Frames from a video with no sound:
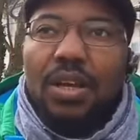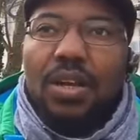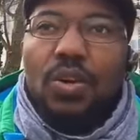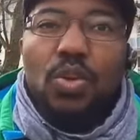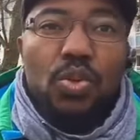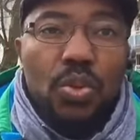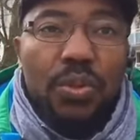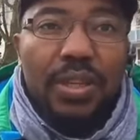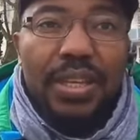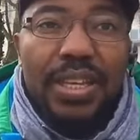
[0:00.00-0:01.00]
Osu
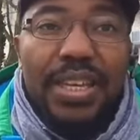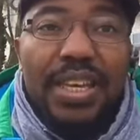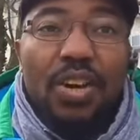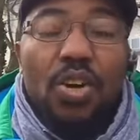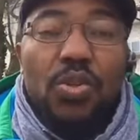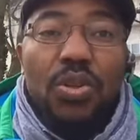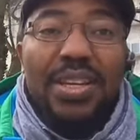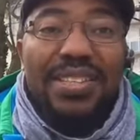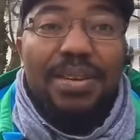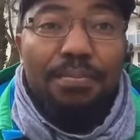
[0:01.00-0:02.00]
also
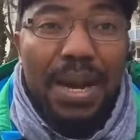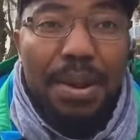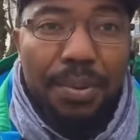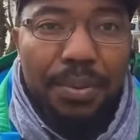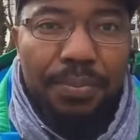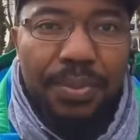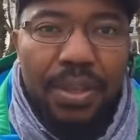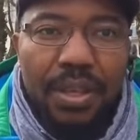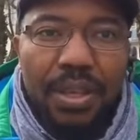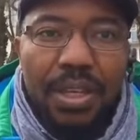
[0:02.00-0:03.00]
is in Bible.
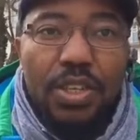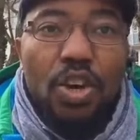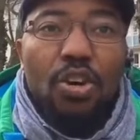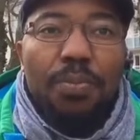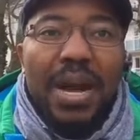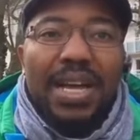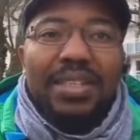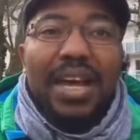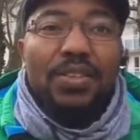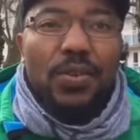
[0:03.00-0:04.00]
Yorubas
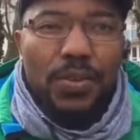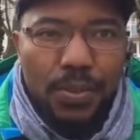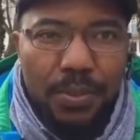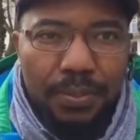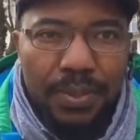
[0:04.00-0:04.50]
has Osu.